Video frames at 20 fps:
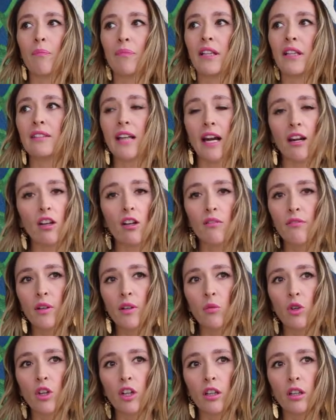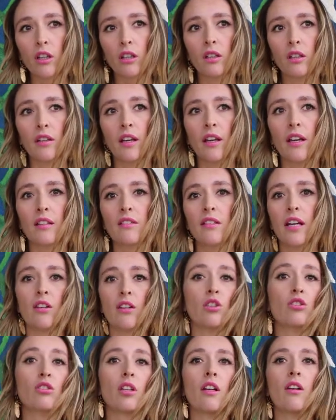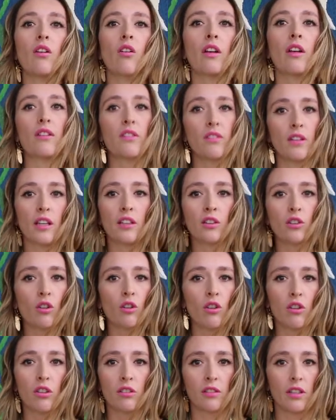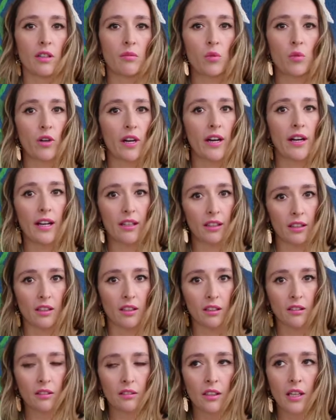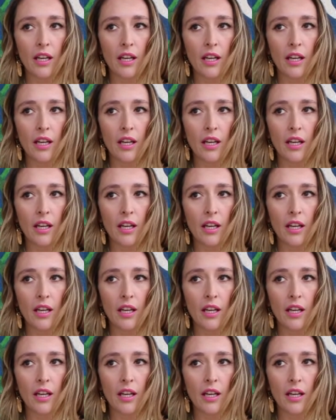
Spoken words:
The title of the work, Ya no sé lo que siento de ser mujer aquí,